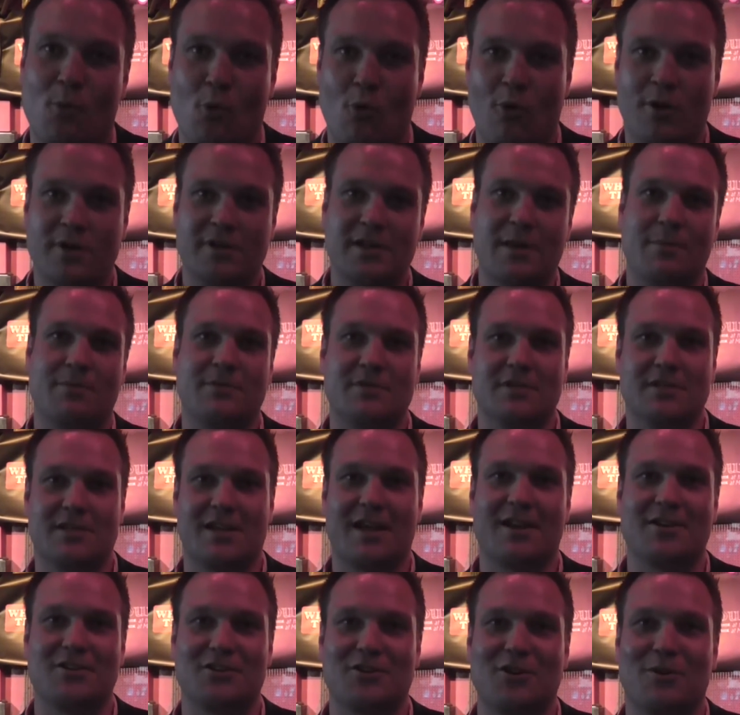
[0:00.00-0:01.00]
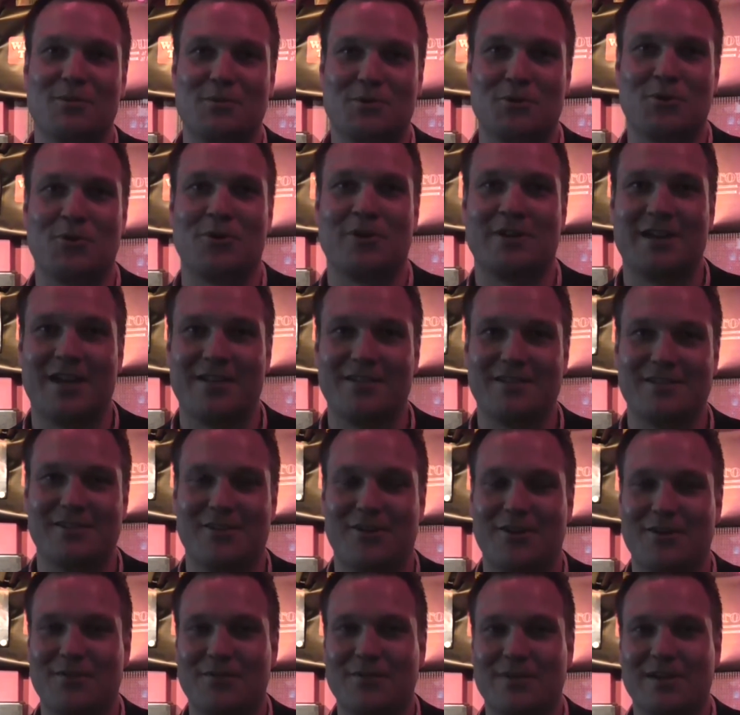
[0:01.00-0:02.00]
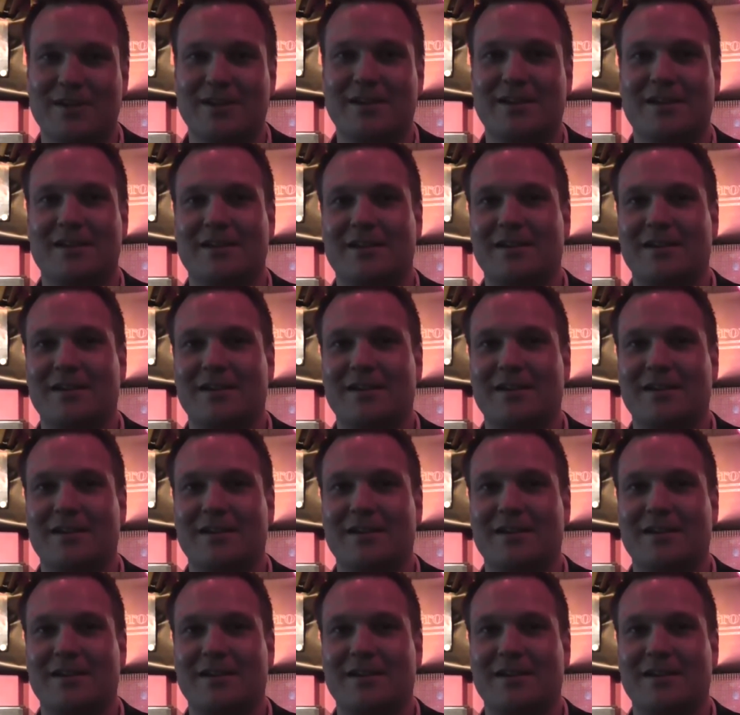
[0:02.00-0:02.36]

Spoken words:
more in-depth discussion, I'm sure, another time.